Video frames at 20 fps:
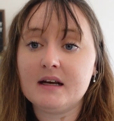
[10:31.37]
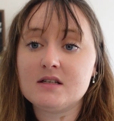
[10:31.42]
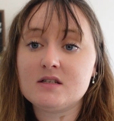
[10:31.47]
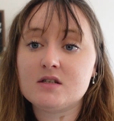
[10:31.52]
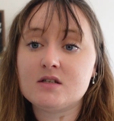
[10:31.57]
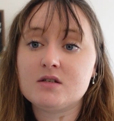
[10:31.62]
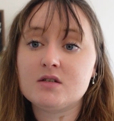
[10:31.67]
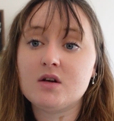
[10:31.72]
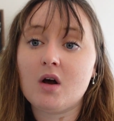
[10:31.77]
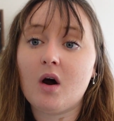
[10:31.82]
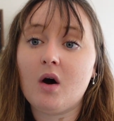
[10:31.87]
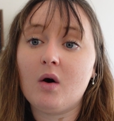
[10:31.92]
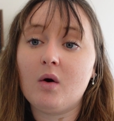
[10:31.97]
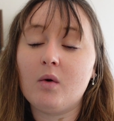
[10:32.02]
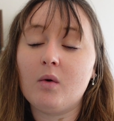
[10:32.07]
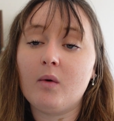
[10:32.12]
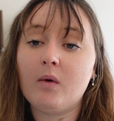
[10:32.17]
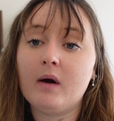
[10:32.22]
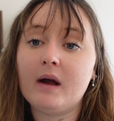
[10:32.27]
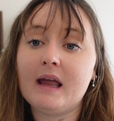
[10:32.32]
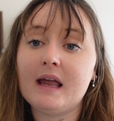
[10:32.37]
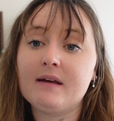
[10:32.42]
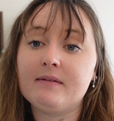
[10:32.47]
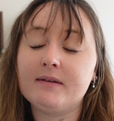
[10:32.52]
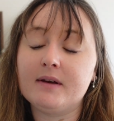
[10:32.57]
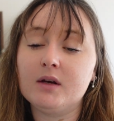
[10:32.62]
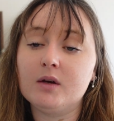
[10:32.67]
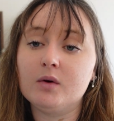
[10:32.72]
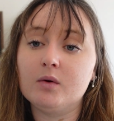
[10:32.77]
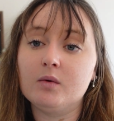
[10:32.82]
So if
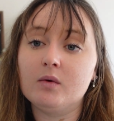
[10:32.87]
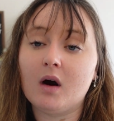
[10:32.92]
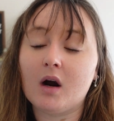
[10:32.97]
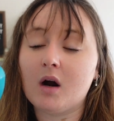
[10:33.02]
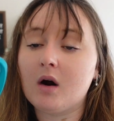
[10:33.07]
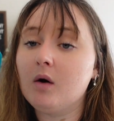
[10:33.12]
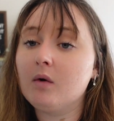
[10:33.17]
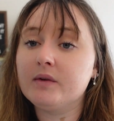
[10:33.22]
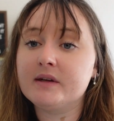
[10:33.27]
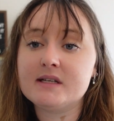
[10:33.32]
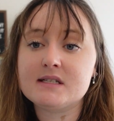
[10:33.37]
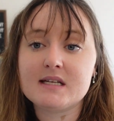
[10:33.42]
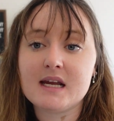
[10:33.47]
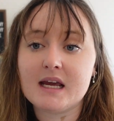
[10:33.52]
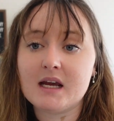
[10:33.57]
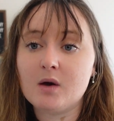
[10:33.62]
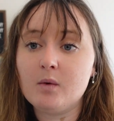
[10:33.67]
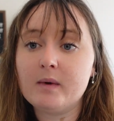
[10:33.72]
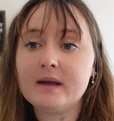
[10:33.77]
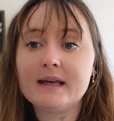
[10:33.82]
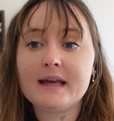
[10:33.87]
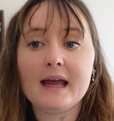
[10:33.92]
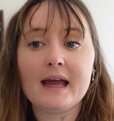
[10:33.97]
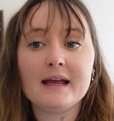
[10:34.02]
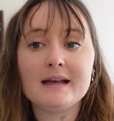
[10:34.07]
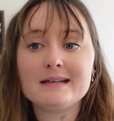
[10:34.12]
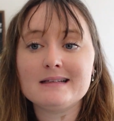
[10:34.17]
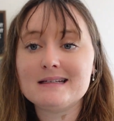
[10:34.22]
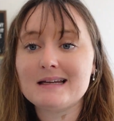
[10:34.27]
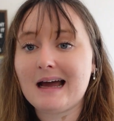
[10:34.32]
you are only staying a
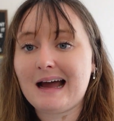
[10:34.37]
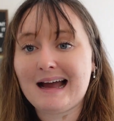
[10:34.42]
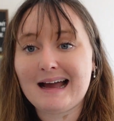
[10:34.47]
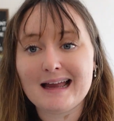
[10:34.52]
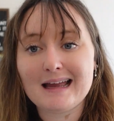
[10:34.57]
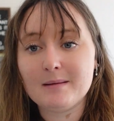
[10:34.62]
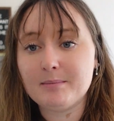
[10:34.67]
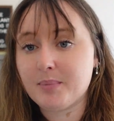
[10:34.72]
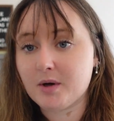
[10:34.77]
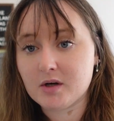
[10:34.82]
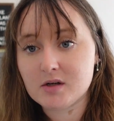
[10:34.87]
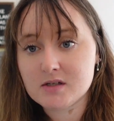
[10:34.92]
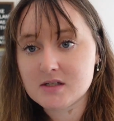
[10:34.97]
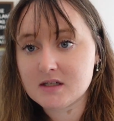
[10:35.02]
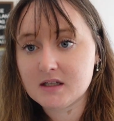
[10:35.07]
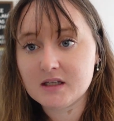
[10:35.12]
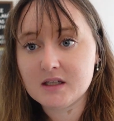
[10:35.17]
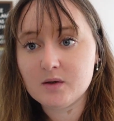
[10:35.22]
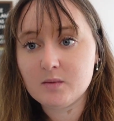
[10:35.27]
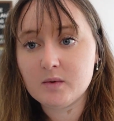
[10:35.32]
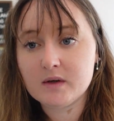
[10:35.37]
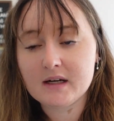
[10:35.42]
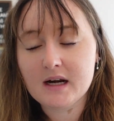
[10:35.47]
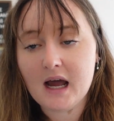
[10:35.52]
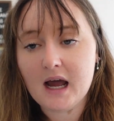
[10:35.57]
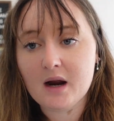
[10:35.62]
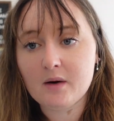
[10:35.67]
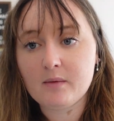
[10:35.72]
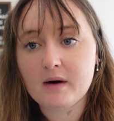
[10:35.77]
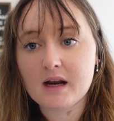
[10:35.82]
weekend, I personally would
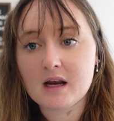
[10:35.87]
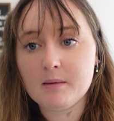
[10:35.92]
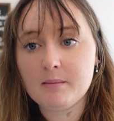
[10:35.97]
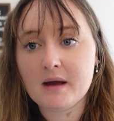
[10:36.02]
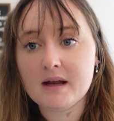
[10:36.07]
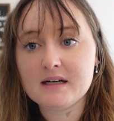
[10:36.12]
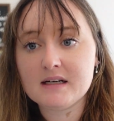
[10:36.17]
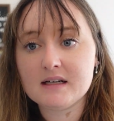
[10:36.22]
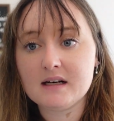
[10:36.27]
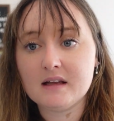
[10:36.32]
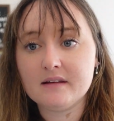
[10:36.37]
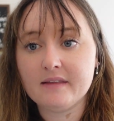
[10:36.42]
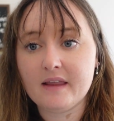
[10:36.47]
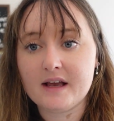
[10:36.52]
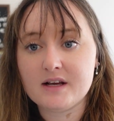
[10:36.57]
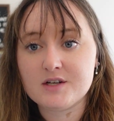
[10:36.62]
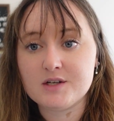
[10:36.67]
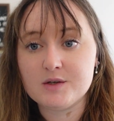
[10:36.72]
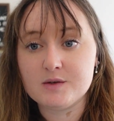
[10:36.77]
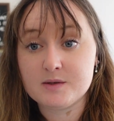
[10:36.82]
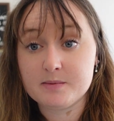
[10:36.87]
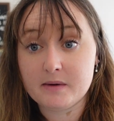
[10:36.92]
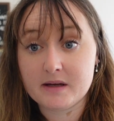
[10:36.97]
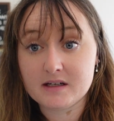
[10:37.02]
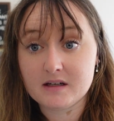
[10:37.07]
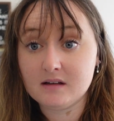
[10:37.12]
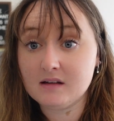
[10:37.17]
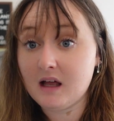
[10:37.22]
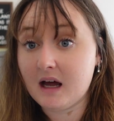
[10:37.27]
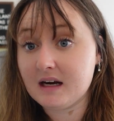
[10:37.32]
not recommend it unless you
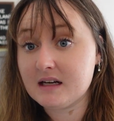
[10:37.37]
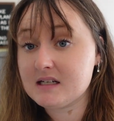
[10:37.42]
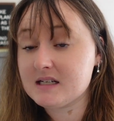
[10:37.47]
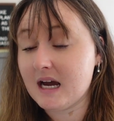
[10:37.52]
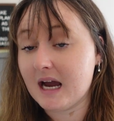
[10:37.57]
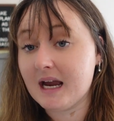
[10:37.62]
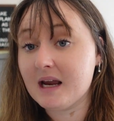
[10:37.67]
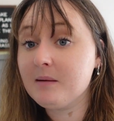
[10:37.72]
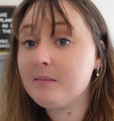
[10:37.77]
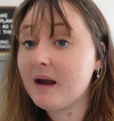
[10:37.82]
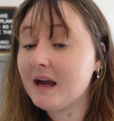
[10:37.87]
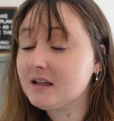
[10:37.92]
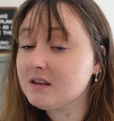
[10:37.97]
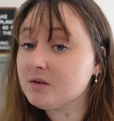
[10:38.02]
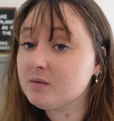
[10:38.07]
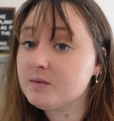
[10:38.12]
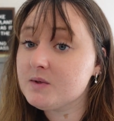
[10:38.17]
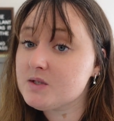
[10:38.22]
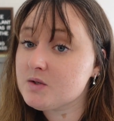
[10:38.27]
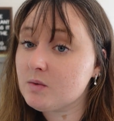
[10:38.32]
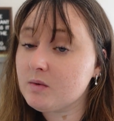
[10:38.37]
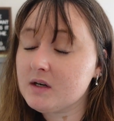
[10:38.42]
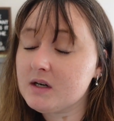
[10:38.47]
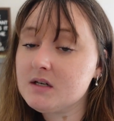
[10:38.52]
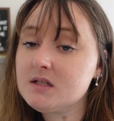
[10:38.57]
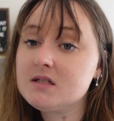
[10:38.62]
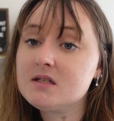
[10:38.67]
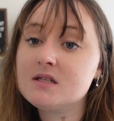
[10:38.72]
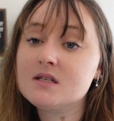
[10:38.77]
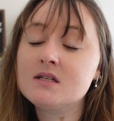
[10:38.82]
spend a lot of time at the
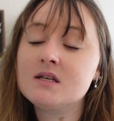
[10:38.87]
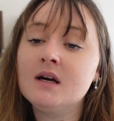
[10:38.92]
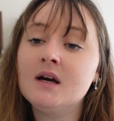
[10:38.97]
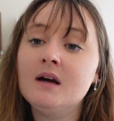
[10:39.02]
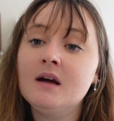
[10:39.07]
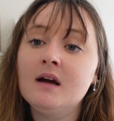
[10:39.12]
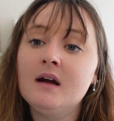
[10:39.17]
resorts.